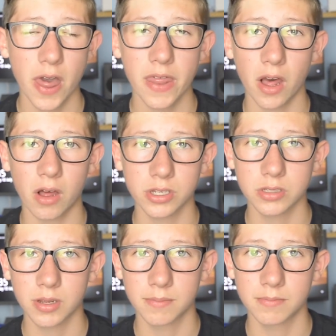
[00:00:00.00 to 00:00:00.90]
There are
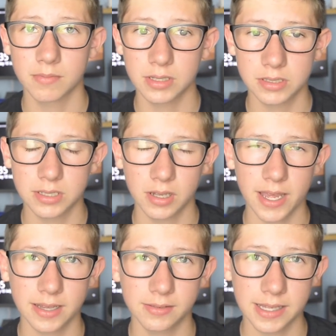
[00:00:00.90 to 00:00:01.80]
some
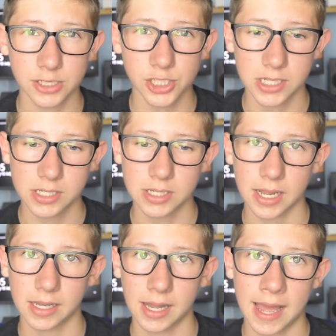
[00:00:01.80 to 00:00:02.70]
slight glitches
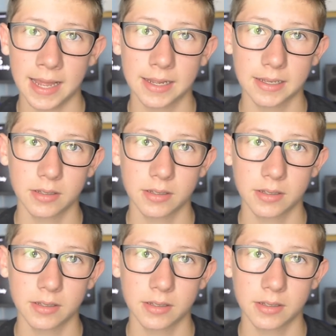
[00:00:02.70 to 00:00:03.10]
and lag